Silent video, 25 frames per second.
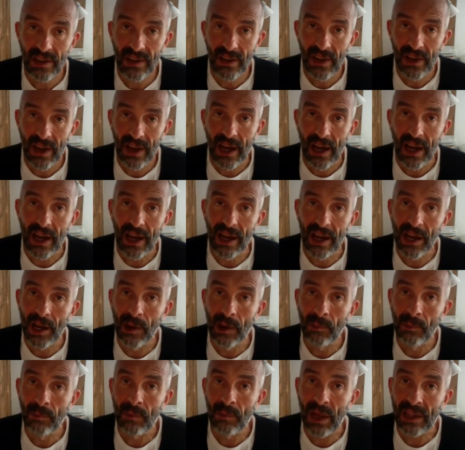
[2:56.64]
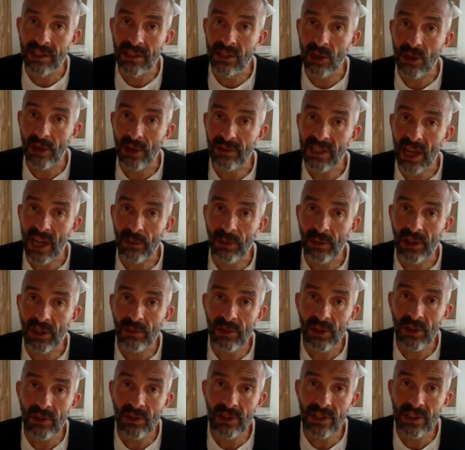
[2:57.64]
And so I've set up a
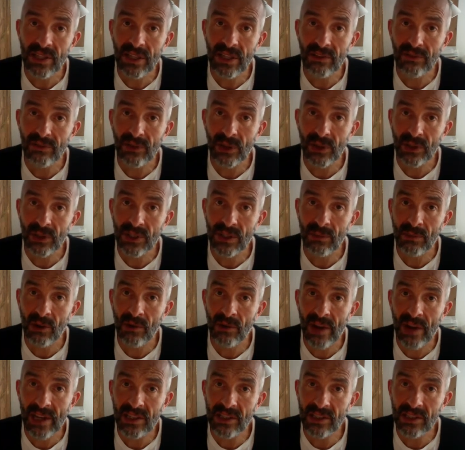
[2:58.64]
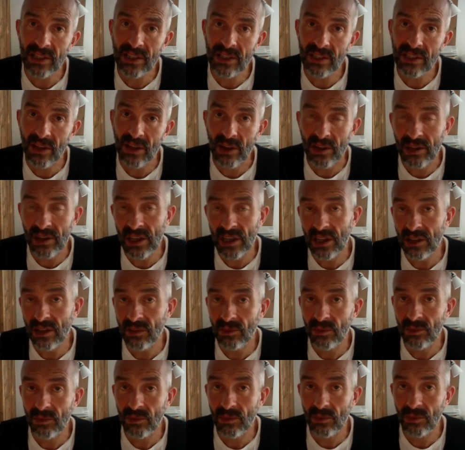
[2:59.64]
community for similar agencies, not only
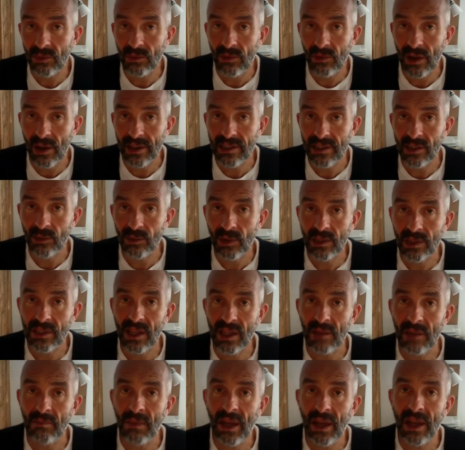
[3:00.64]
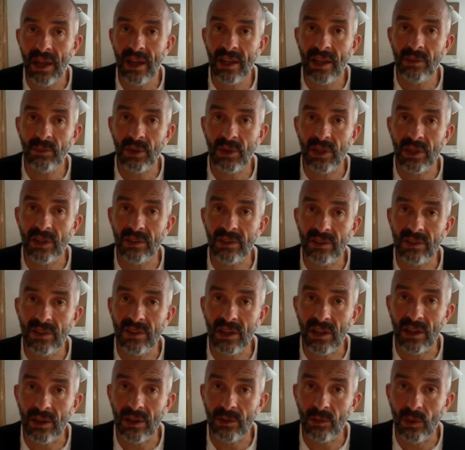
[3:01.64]
writing ones like mine, but
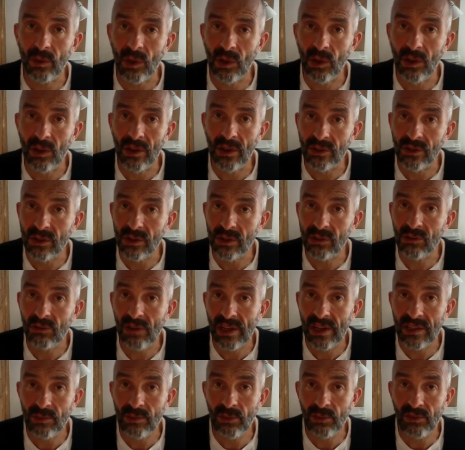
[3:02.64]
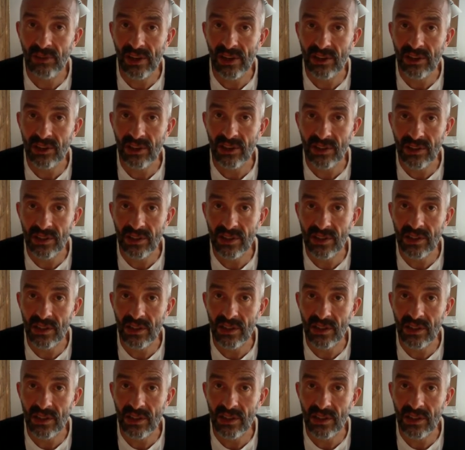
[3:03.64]
all those creative professions that